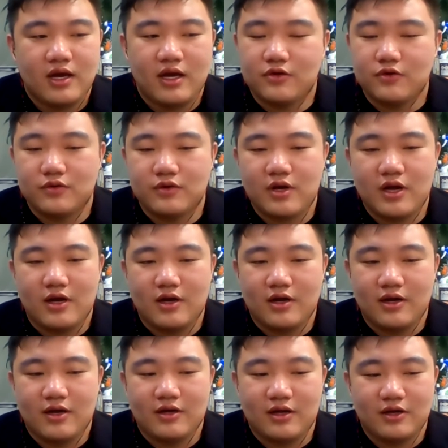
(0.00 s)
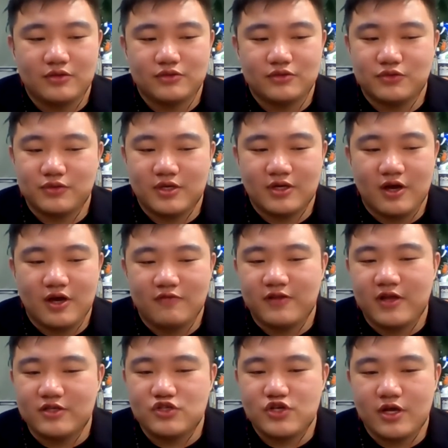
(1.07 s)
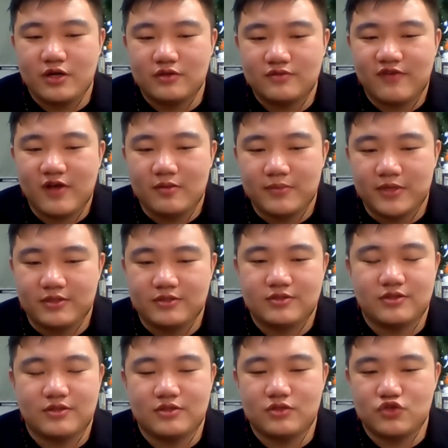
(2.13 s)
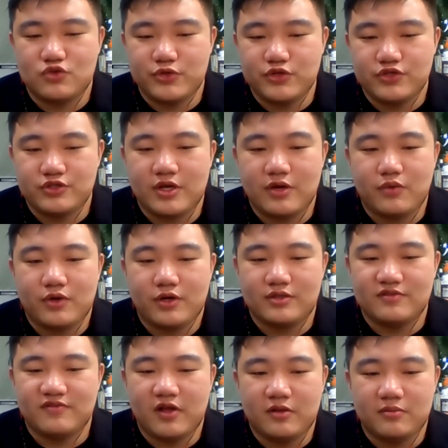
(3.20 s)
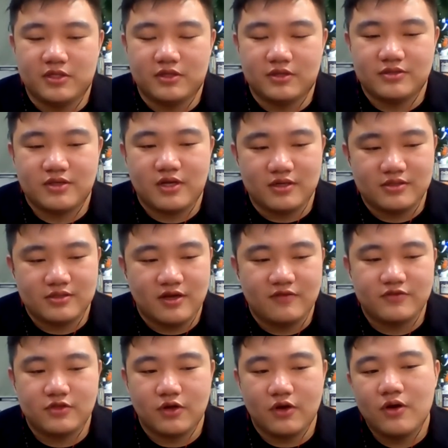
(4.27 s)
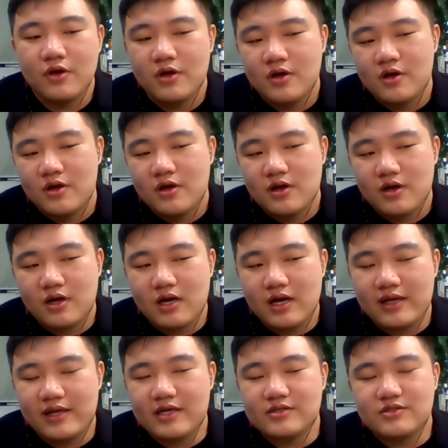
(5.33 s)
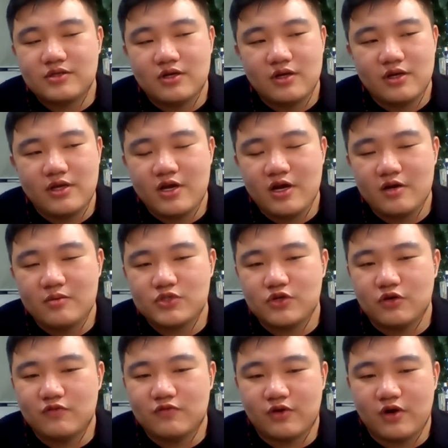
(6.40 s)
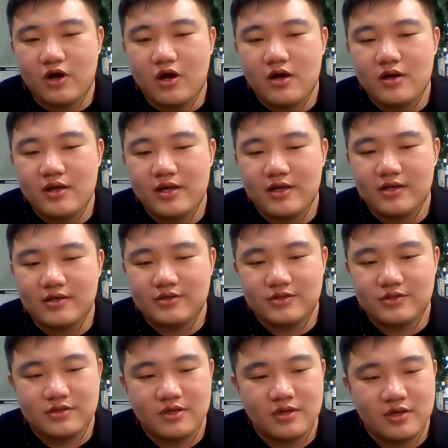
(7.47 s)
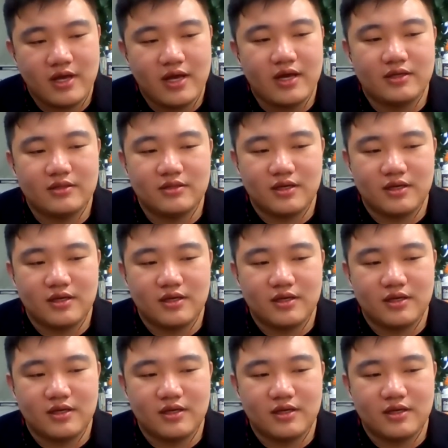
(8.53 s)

don't do the offline channel development and the distribution network development, those kind of stuff. So I guess e-commerce overall has had